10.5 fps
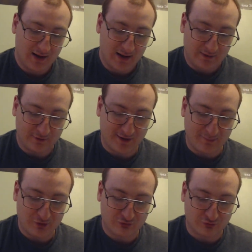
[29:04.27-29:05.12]
The
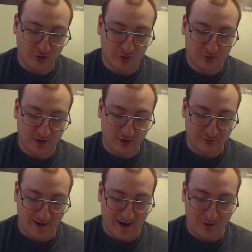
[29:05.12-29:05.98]
demons rolled
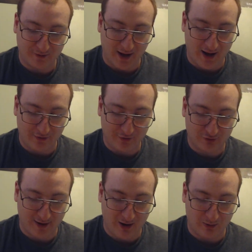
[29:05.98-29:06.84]
around on the
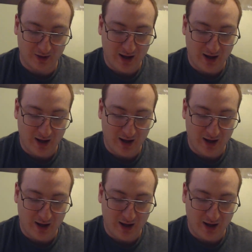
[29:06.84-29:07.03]
ground.